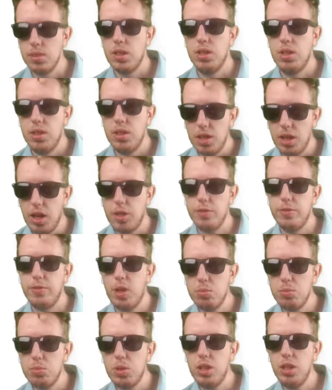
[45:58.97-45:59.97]
Yeah,
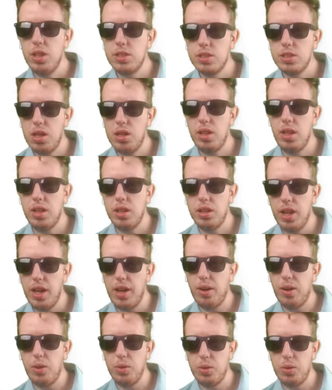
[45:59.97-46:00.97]
I'm really excited to like lay
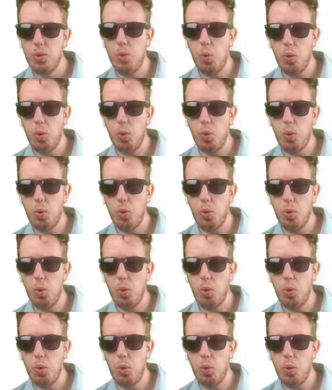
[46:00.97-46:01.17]
out all the core